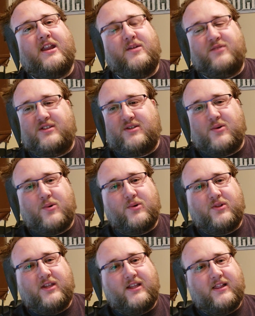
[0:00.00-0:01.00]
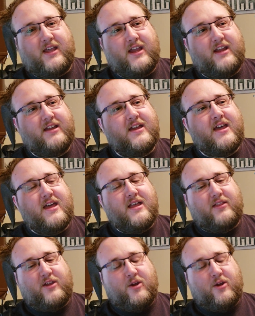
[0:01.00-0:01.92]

He was totally, like... The